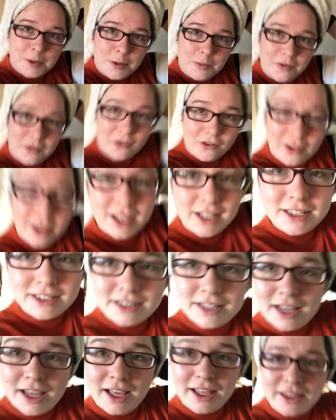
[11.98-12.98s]
we've got
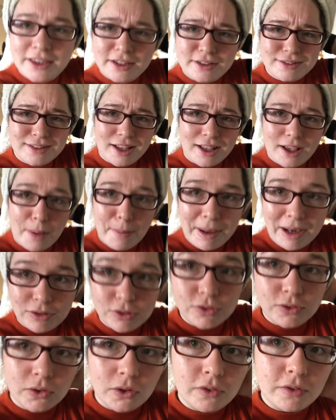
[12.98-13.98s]
this that's like about
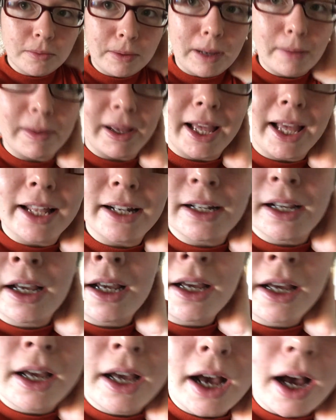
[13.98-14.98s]
to fall off the back of my head.
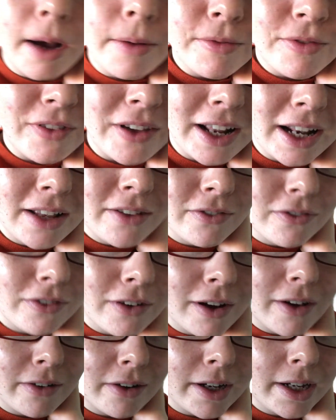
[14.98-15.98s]
I'm feeling
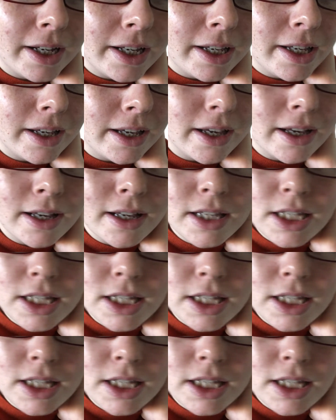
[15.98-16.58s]
very